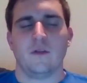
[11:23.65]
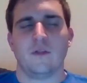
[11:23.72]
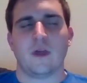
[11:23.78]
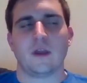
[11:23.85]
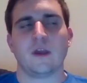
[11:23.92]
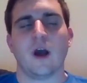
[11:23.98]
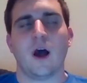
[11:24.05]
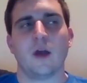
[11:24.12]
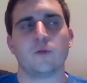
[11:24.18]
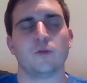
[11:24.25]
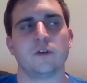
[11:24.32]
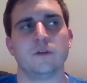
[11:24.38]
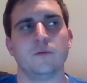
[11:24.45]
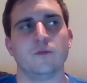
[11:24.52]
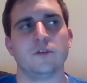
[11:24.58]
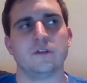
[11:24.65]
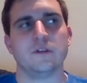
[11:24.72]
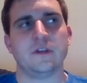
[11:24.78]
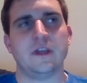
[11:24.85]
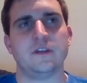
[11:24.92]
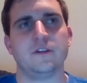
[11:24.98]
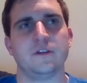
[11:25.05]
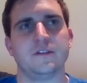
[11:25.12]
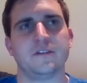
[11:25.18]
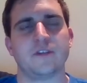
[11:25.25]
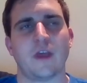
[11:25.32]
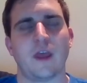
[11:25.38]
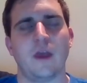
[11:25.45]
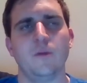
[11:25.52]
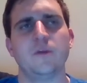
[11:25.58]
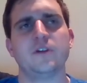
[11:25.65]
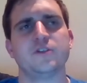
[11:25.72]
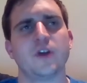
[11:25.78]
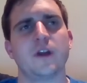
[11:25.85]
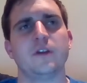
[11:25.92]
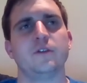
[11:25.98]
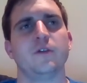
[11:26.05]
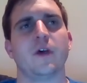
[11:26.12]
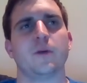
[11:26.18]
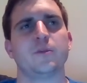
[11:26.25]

that God would lead you to say, hey, I'm going to try to do that.